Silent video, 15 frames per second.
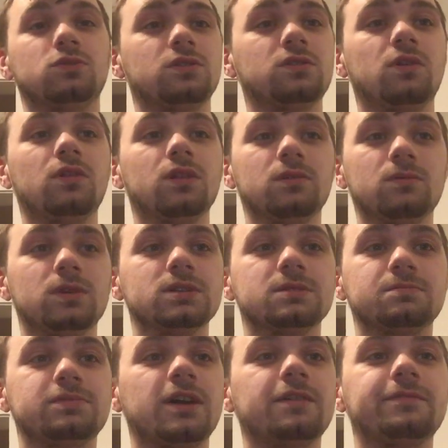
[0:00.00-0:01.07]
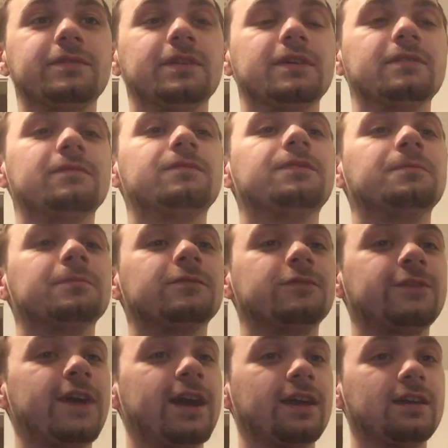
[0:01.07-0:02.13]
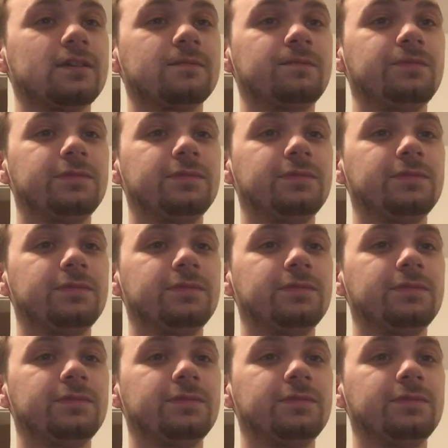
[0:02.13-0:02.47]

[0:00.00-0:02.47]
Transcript: weren't the only ones profiting from fracking.